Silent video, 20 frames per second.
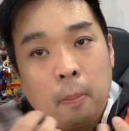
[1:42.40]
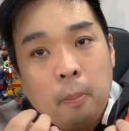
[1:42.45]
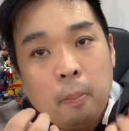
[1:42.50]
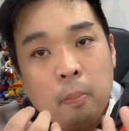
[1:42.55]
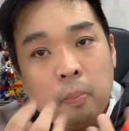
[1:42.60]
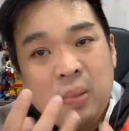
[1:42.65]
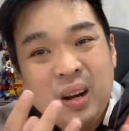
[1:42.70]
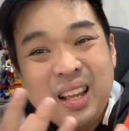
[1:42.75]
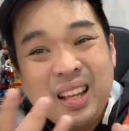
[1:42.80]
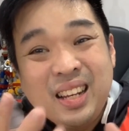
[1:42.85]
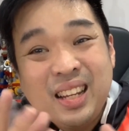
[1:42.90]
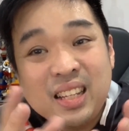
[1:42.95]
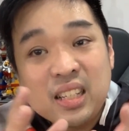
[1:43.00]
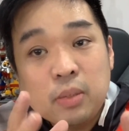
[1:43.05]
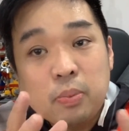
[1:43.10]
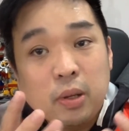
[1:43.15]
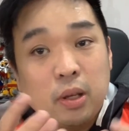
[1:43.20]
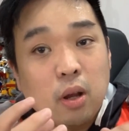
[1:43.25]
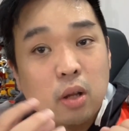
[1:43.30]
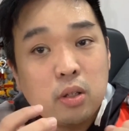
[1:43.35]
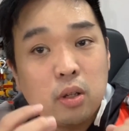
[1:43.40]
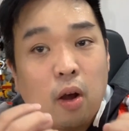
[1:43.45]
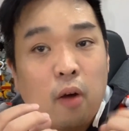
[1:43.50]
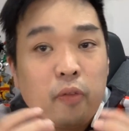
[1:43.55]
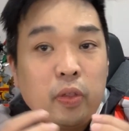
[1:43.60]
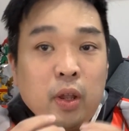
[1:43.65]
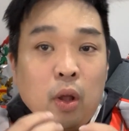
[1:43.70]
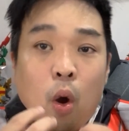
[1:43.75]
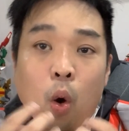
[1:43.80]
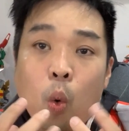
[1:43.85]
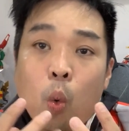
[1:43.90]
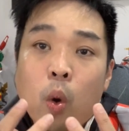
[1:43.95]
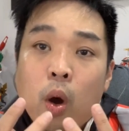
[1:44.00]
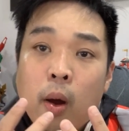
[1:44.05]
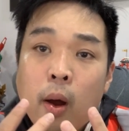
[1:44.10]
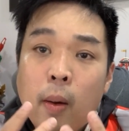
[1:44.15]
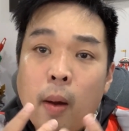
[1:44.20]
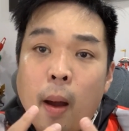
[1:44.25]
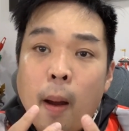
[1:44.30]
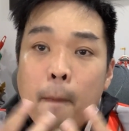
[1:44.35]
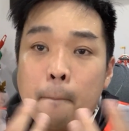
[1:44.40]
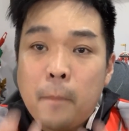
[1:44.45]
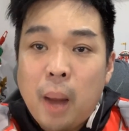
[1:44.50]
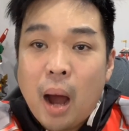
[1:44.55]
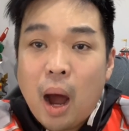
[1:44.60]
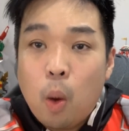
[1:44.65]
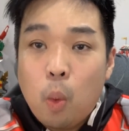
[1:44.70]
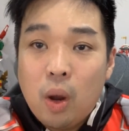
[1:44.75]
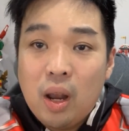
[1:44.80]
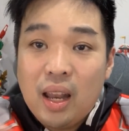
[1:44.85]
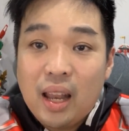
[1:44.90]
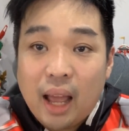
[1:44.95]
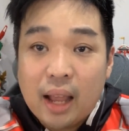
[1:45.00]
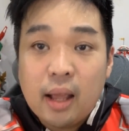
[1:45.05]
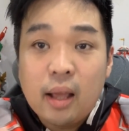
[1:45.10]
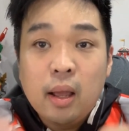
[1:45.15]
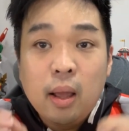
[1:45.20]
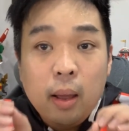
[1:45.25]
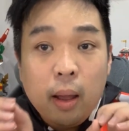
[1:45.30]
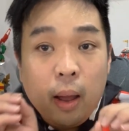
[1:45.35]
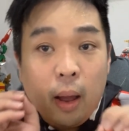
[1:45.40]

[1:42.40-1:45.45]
blurriness because of the overpower light